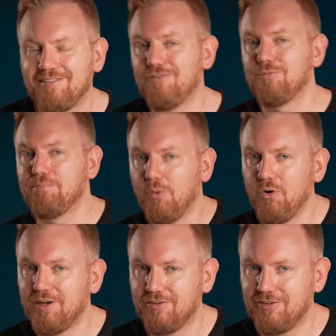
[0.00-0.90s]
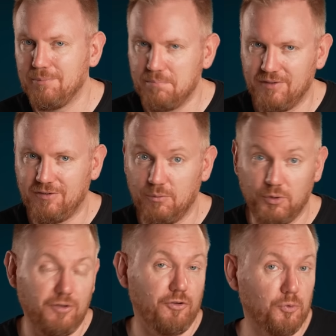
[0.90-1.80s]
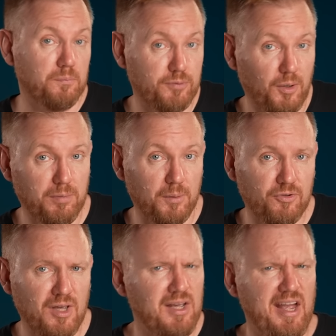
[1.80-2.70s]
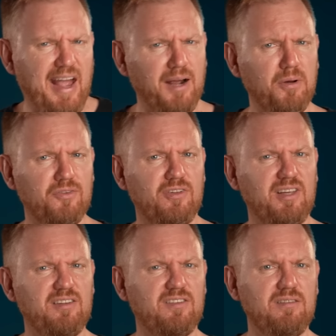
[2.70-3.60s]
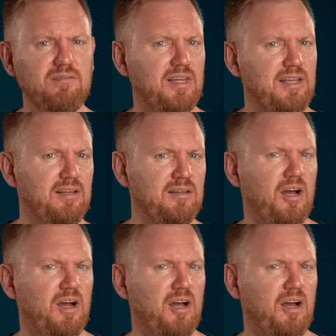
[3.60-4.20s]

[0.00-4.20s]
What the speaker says: since Boeing is still busy with its own problems, Airbus isn't in a